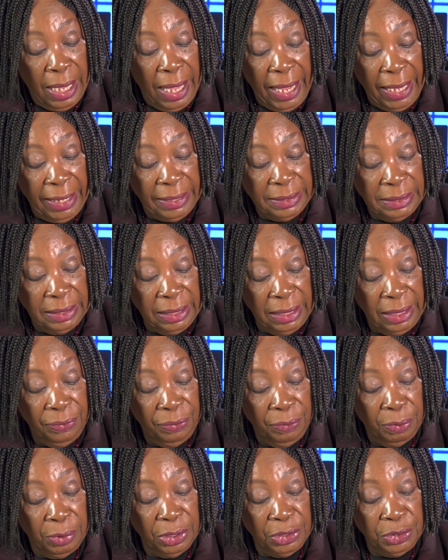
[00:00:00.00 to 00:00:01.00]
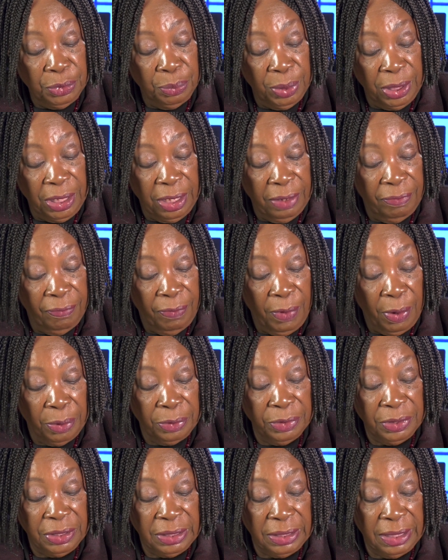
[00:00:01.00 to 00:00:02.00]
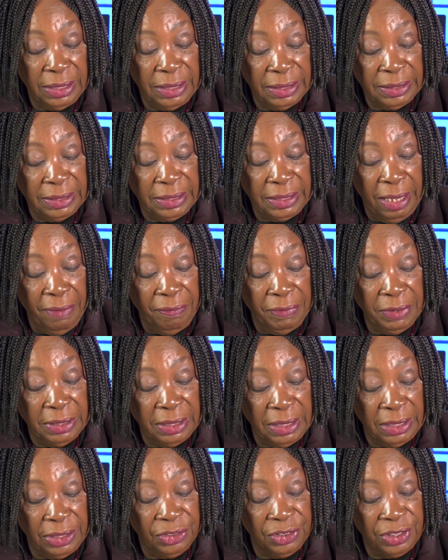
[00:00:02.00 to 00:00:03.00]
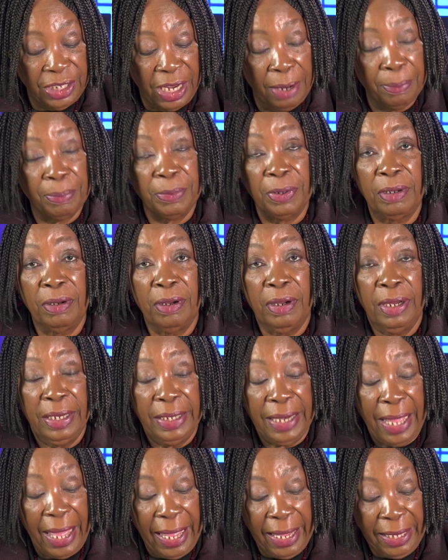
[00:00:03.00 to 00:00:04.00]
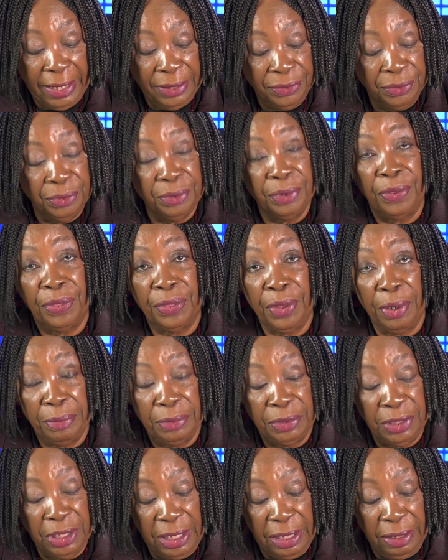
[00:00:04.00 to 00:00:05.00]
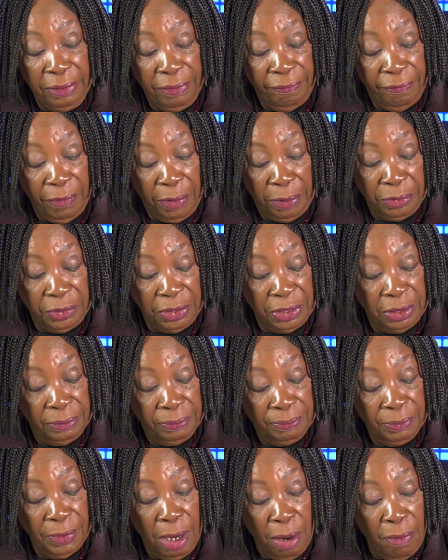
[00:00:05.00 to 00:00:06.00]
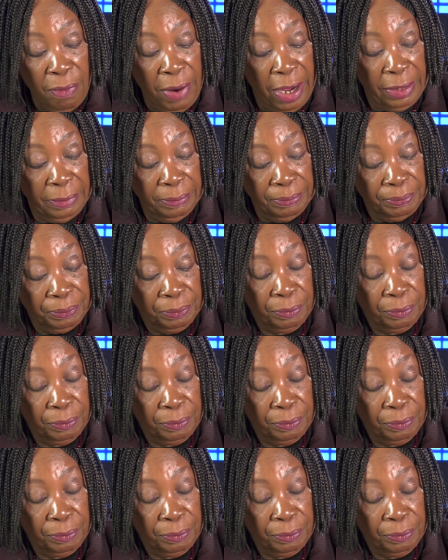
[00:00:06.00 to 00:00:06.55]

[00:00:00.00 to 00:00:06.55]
18 through the 20th verse, and the 17th chapter, 8 through the 13th verse. All right.